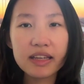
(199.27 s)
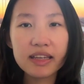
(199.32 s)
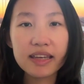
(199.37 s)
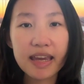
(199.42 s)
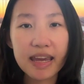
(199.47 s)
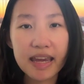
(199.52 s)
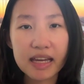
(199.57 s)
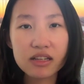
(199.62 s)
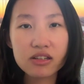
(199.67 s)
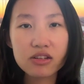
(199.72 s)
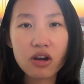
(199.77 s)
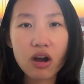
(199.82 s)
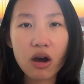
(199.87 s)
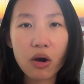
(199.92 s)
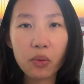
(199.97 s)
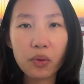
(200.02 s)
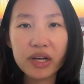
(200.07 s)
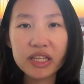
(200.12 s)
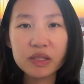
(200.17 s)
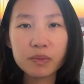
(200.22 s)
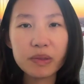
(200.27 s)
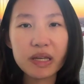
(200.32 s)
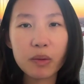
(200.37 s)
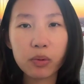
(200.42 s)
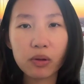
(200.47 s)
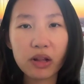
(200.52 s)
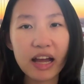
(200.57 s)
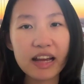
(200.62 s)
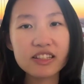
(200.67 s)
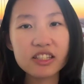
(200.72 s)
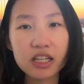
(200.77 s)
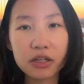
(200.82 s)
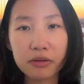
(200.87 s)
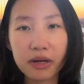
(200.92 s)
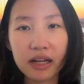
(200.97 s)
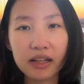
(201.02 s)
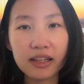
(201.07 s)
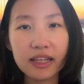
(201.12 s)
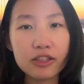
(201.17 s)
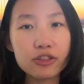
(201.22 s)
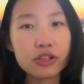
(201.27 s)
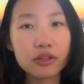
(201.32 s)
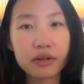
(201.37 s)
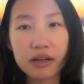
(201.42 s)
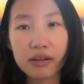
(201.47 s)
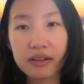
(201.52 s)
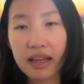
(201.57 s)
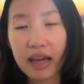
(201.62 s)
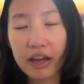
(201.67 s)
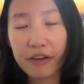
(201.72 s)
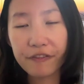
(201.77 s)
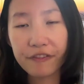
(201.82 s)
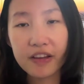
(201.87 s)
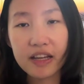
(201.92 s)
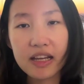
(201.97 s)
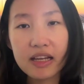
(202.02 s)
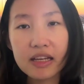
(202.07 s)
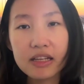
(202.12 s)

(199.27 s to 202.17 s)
can't always be applied directly to real life.